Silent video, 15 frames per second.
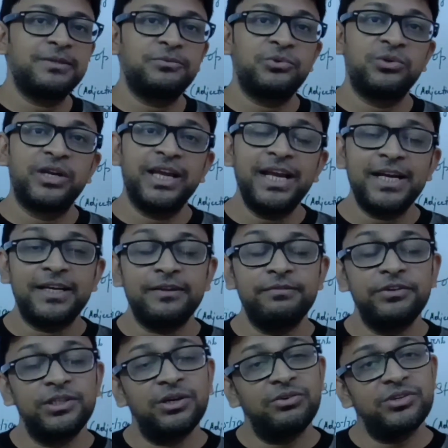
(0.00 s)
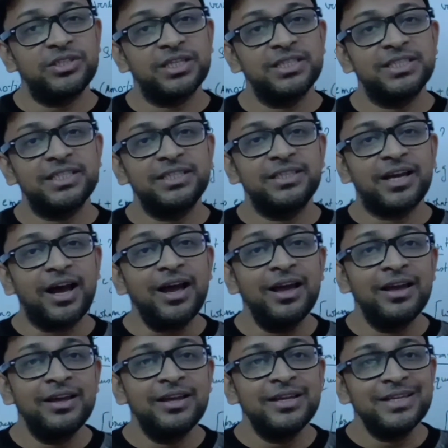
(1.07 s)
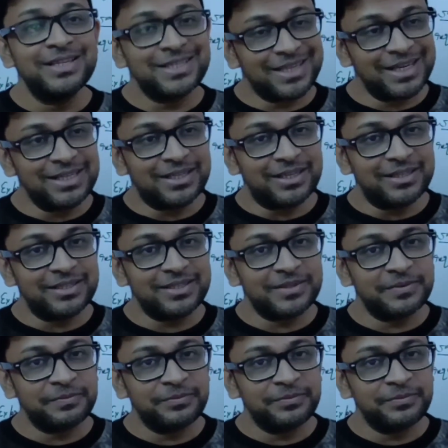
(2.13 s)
to negative without changing the sentence.